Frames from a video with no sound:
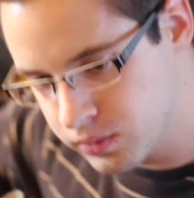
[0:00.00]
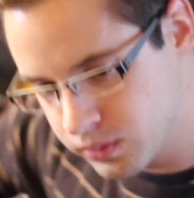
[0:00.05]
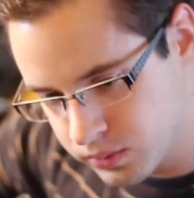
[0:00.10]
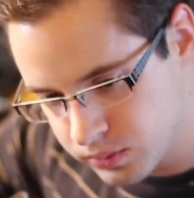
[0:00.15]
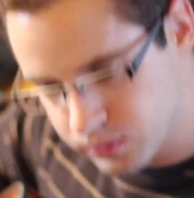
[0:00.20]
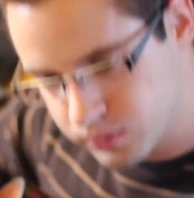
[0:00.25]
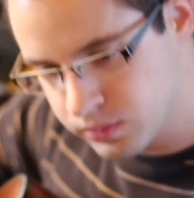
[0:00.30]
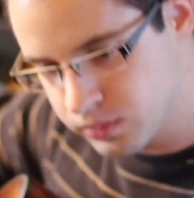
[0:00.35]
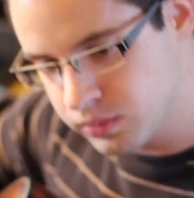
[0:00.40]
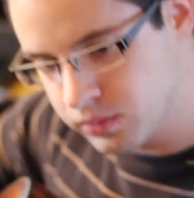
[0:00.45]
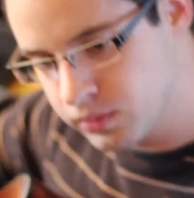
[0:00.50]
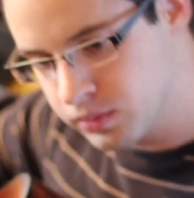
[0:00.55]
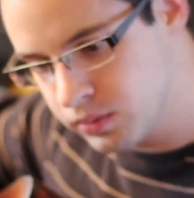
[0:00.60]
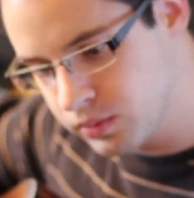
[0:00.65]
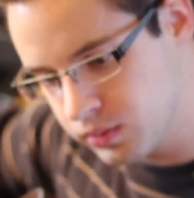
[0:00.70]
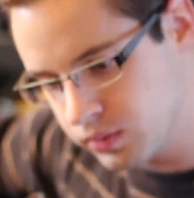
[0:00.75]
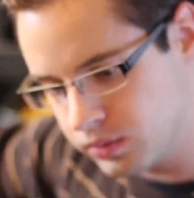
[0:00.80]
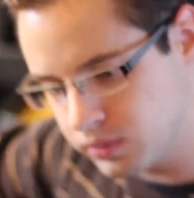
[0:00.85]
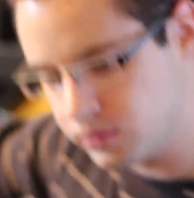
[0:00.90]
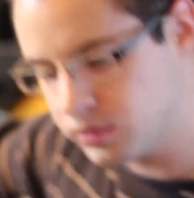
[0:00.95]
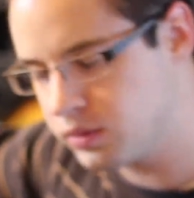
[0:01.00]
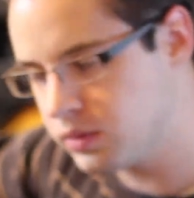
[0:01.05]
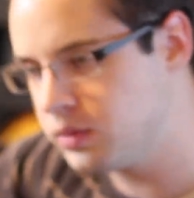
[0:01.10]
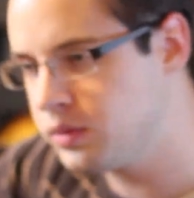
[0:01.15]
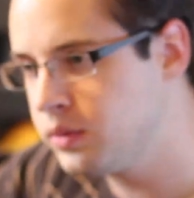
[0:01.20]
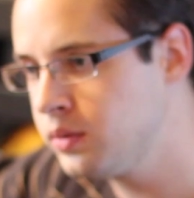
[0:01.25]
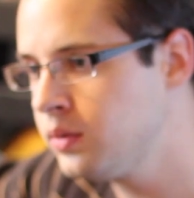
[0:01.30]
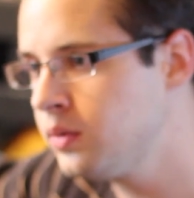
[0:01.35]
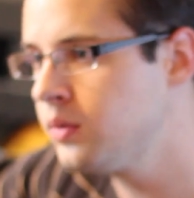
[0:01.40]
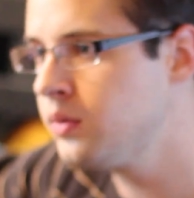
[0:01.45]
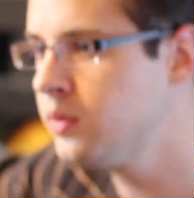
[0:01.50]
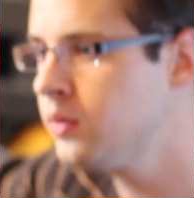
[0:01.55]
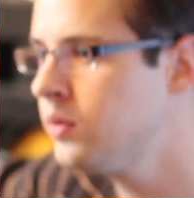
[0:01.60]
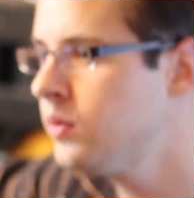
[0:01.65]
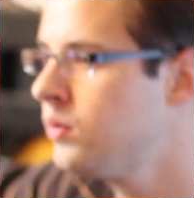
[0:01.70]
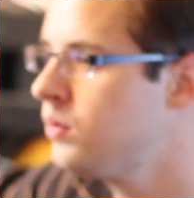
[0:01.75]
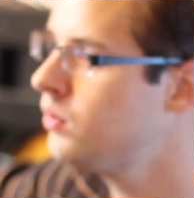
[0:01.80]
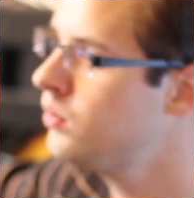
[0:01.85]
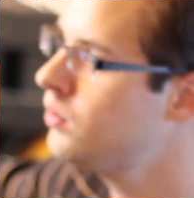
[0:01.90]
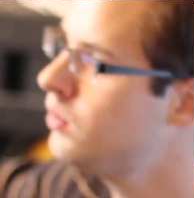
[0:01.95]
you're like, yeah, it's so
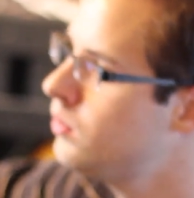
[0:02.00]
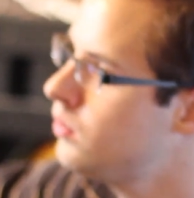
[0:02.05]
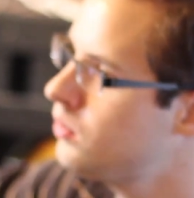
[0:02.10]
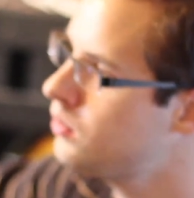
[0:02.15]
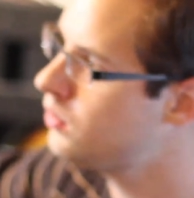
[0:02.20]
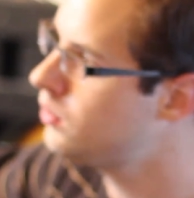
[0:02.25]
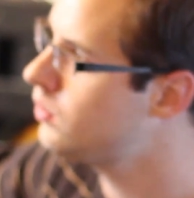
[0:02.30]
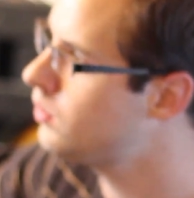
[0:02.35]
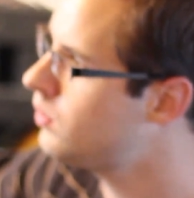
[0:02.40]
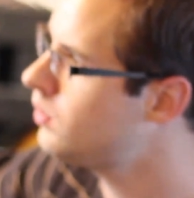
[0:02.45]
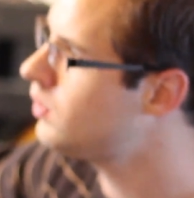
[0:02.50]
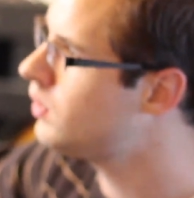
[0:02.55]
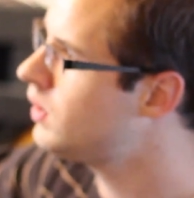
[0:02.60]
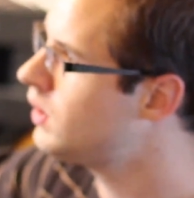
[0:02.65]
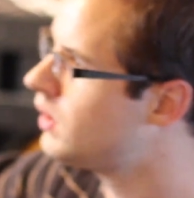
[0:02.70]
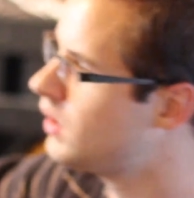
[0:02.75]
awesome. You love the way